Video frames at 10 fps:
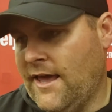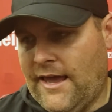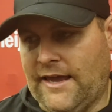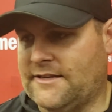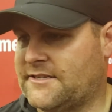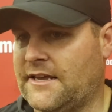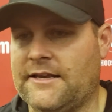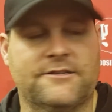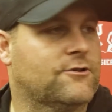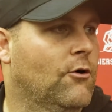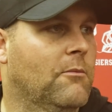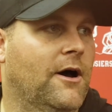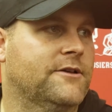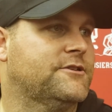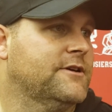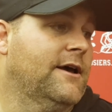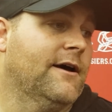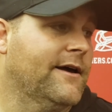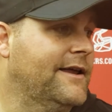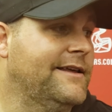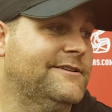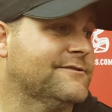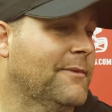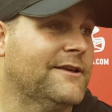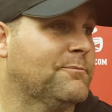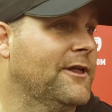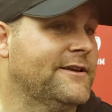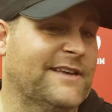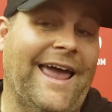He's seen so much, and he just makes plays.